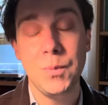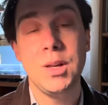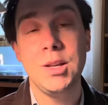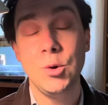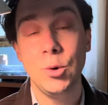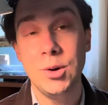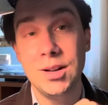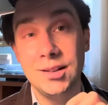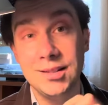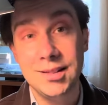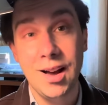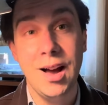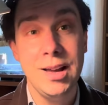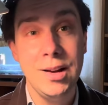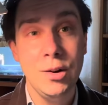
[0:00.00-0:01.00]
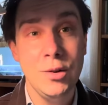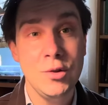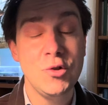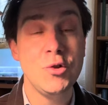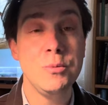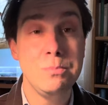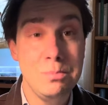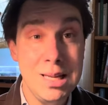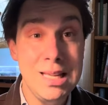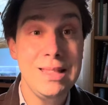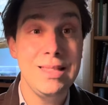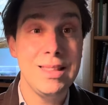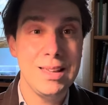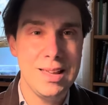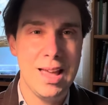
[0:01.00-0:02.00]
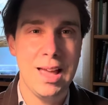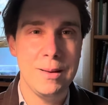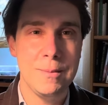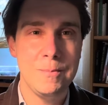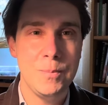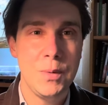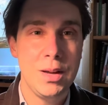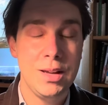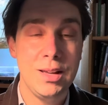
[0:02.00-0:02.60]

Your desire to beat the game